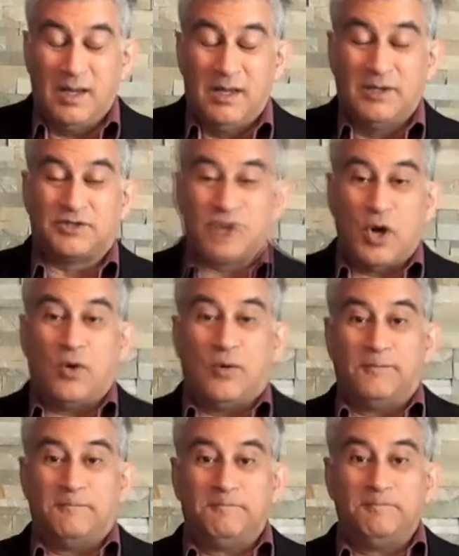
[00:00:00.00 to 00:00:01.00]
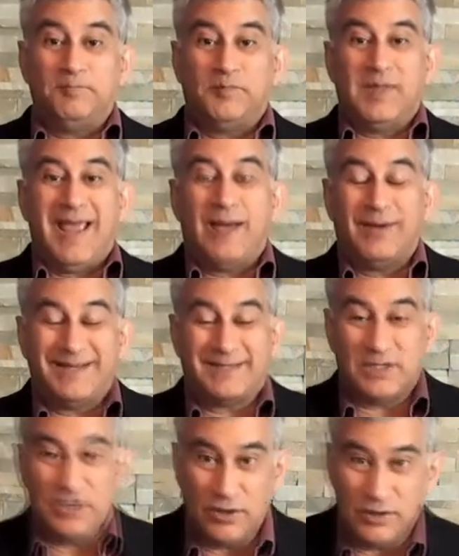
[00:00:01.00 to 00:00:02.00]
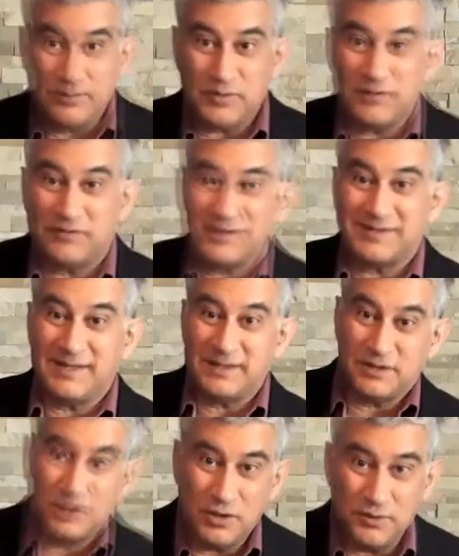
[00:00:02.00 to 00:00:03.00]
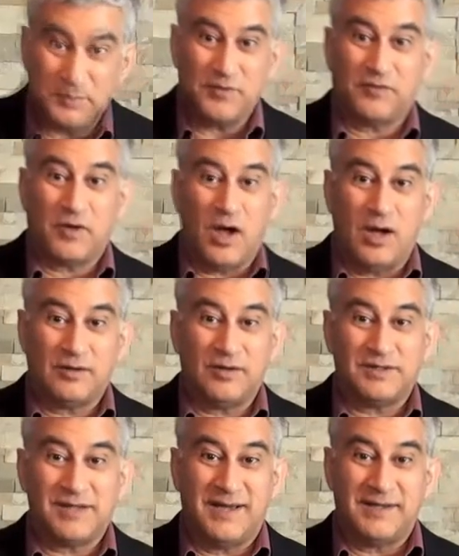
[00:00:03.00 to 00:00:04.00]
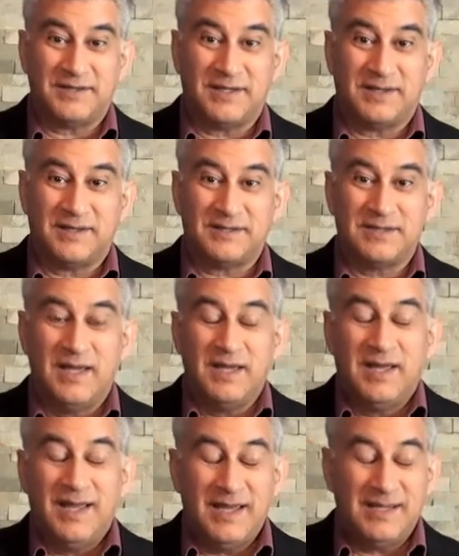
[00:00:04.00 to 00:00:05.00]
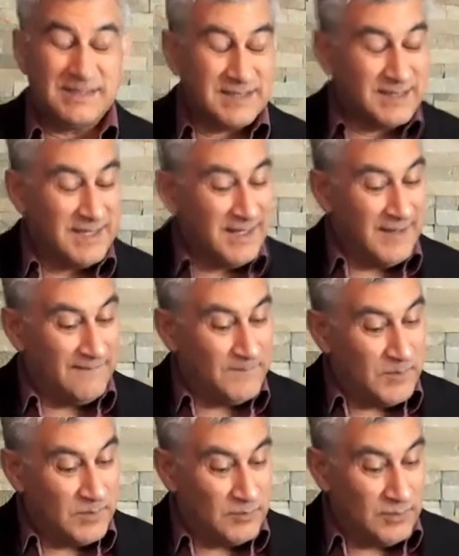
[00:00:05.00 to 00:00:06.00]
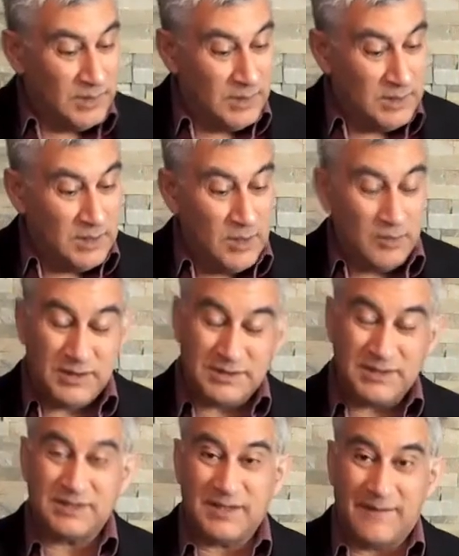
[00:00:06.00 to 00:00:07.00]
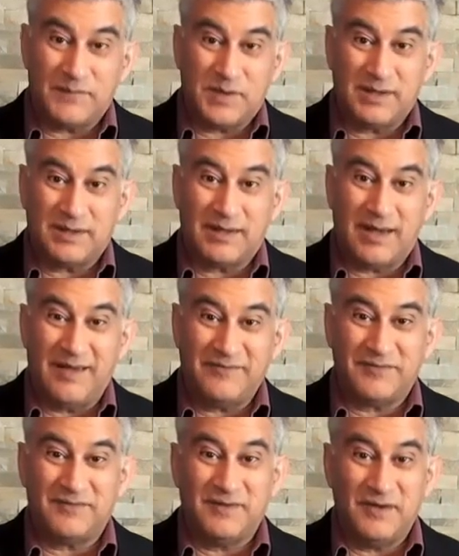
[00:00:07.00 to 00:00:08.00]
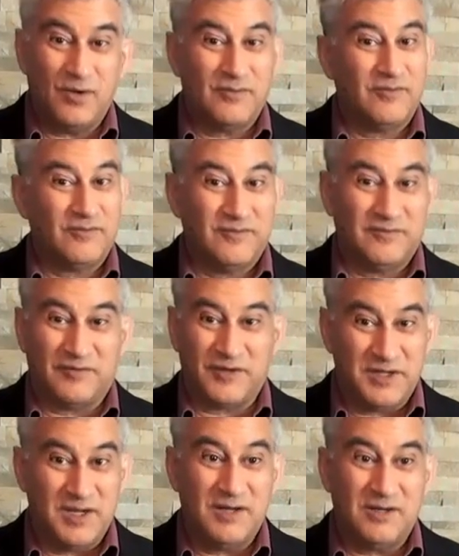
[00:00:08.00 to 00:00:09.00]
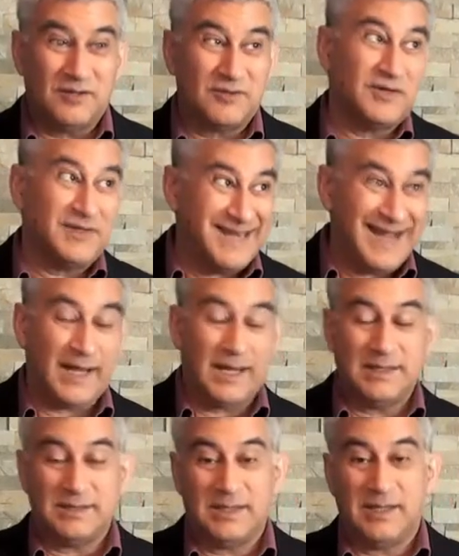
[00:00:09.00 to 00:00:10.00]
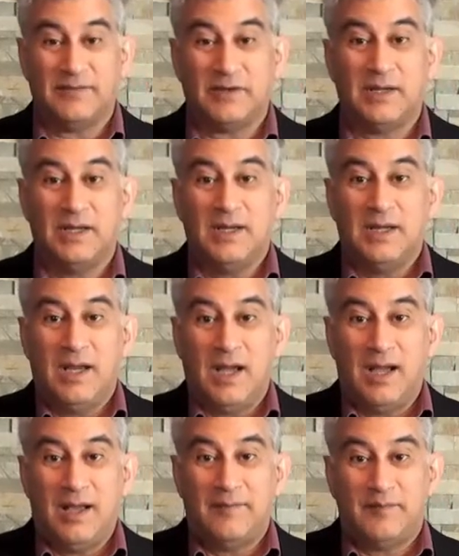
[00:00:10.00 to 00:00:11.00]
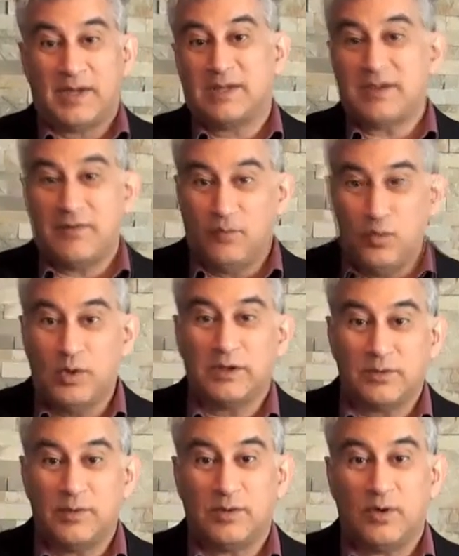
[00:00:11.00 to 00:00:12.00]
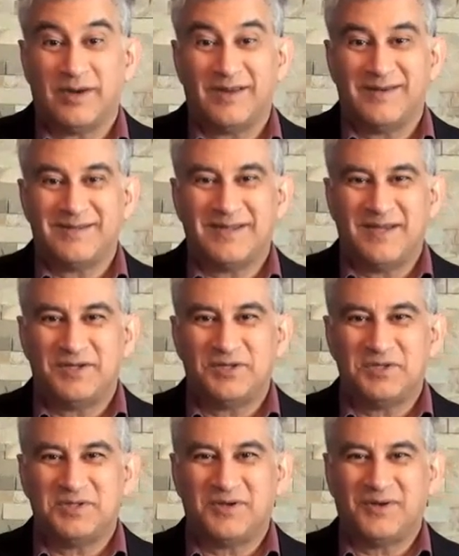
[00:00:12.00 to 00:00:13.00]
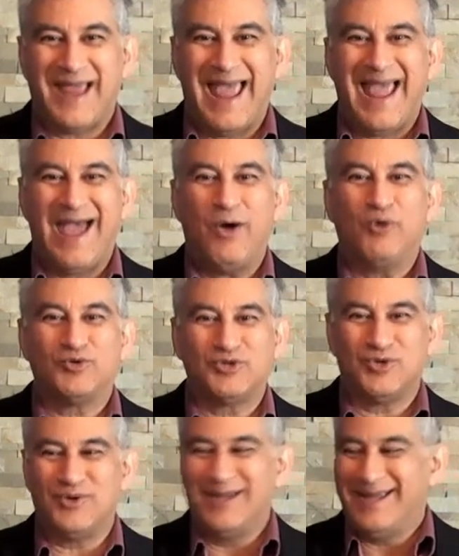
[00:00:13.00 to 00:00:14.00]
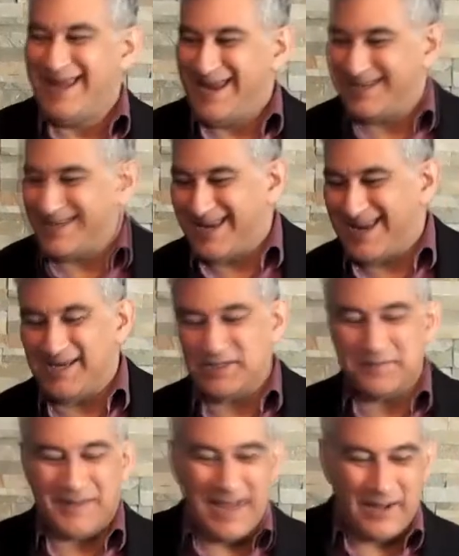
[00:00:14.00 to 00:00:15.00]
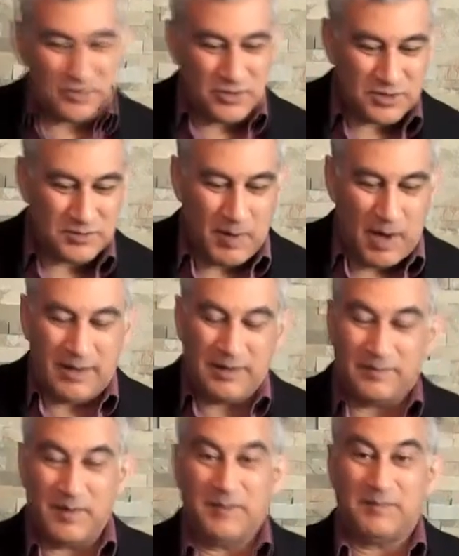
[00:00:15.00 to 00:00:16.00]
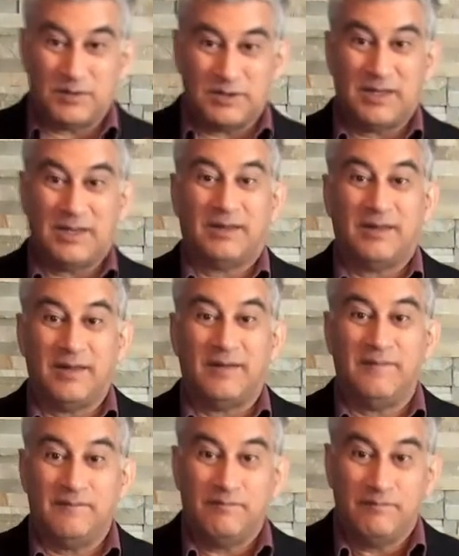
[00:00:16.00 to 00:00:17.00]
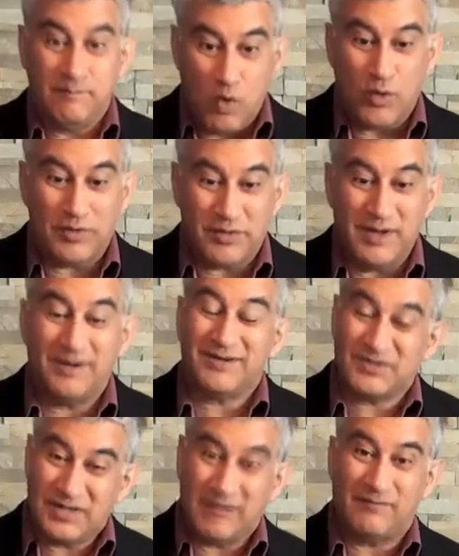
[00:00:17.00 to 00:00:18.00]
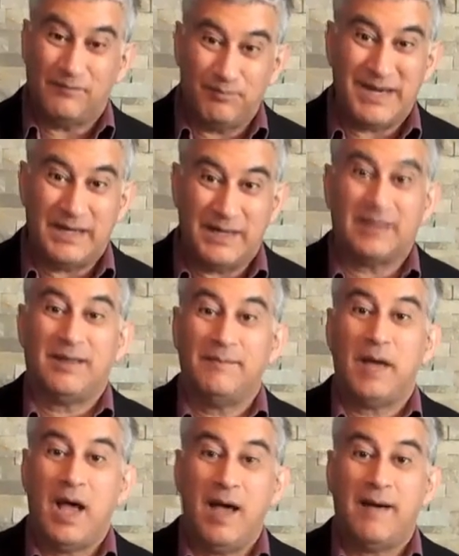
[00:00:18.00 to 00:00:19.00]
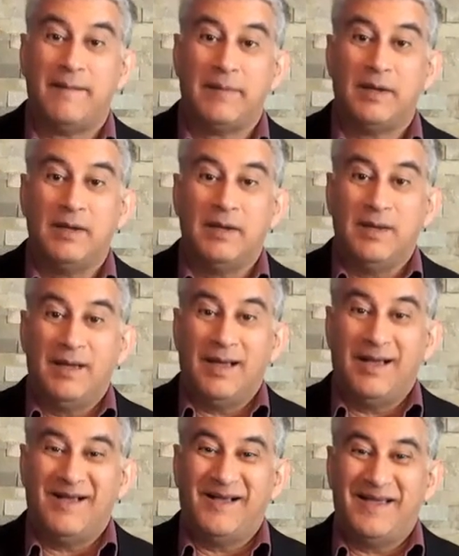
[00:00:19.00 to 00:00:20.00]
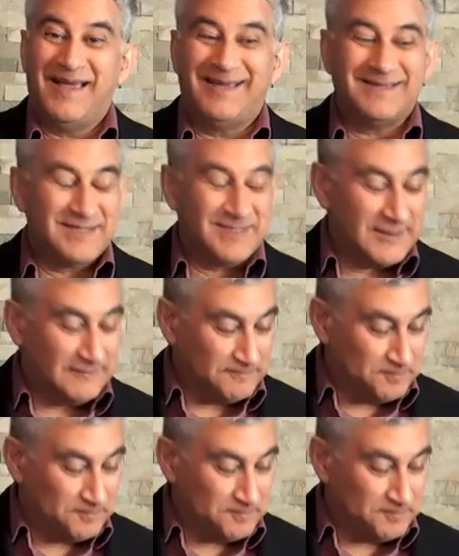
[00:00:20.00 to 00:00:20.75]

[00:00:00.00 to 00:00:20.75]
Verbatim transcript: so now in terms of this, in terms of concretizing this, it's, you know, this is something that I've known for years, for decades even, uh, because I've worked with organizations on how to engage them, how to inspire the people so that they're more there instead of beating them up. Uh, as